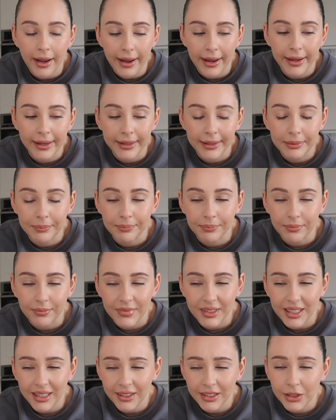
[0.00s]

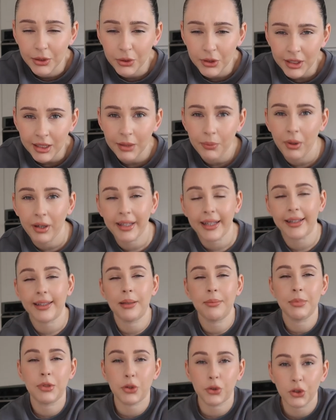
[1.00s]
and I usually want to get
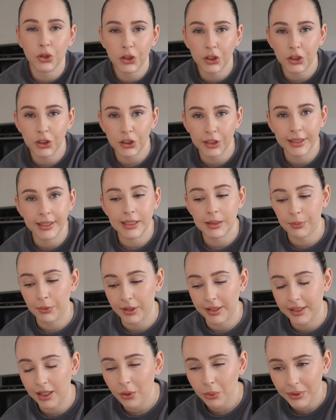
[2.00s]
them dust sheets,
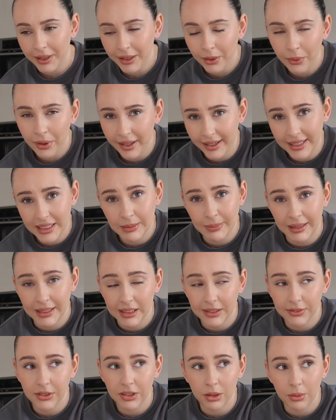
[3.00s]
but I know they're quite
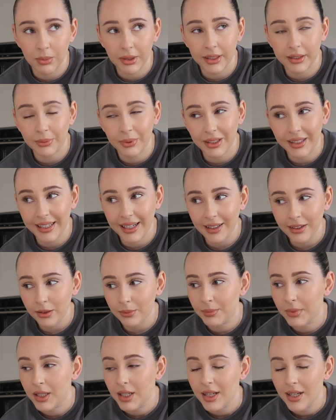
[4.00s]
expensive, so I'm like, will I get
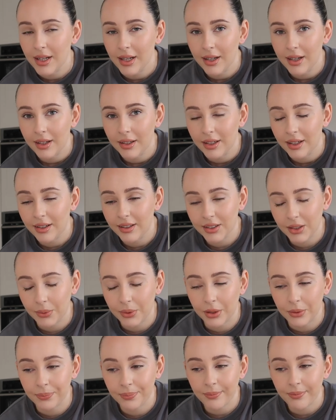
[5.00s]
them? I don't
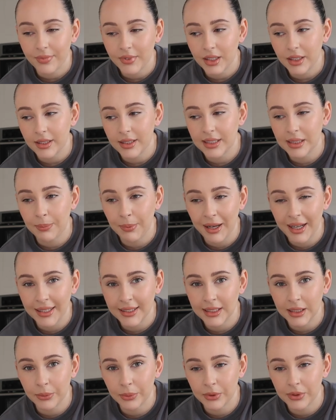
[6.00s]
know, because the
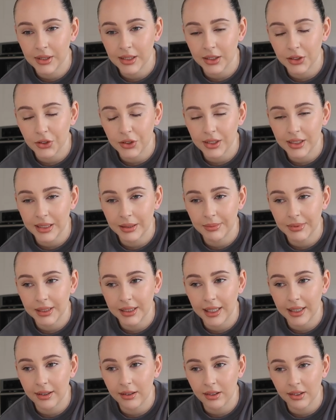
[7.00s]
plastic ones I just seem to
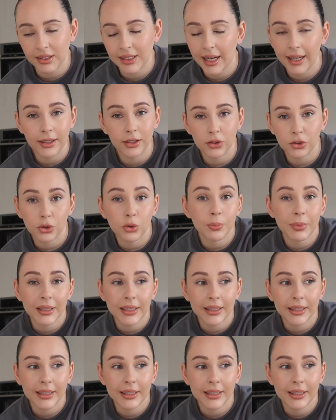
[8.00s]
get all tangled up